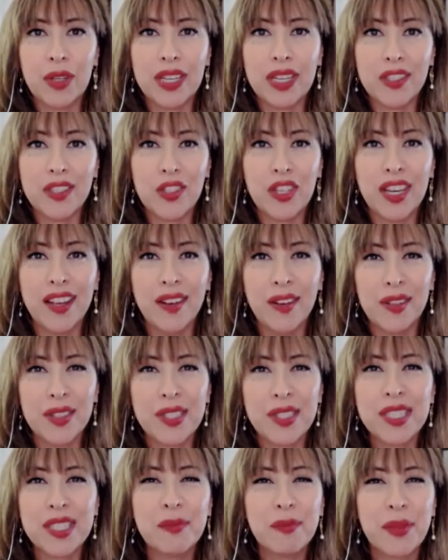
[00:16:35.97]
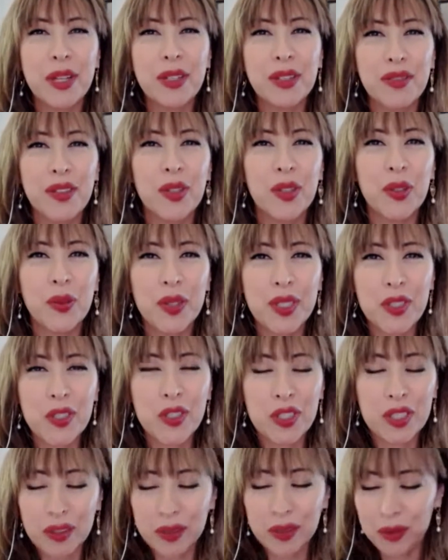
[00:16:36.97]
Actually, I lost part of your
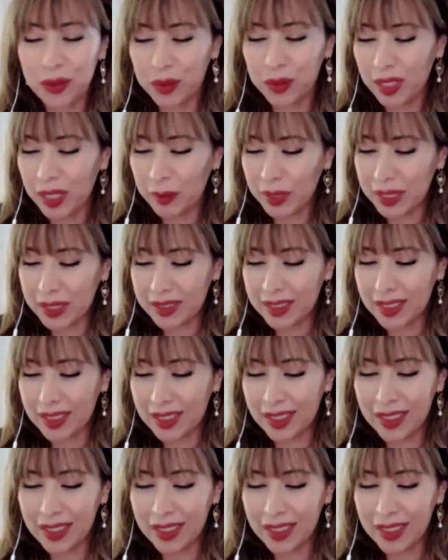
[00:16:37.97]
question, Nurullah, but